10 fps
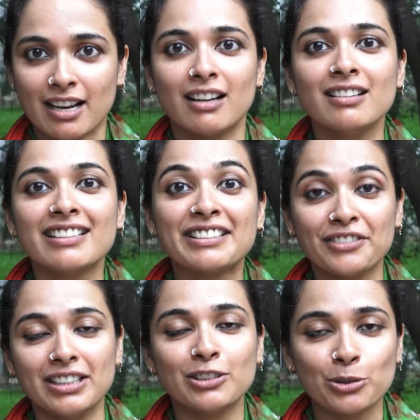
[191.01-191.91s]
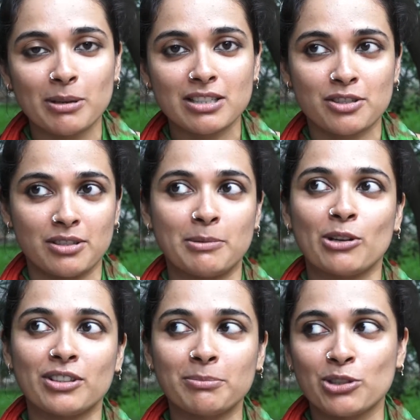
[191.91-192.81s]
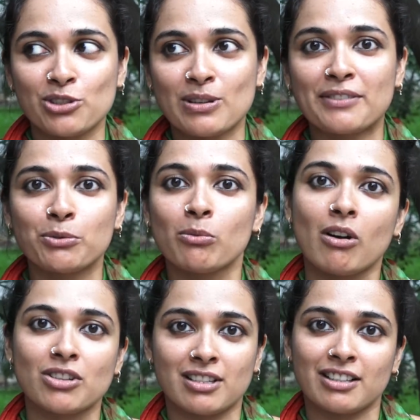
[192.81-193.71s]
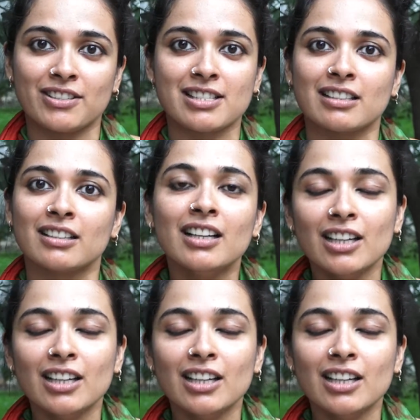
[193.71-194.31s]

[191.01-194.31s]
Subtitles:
I can't reveal too much about it because you have to watch it, otherwise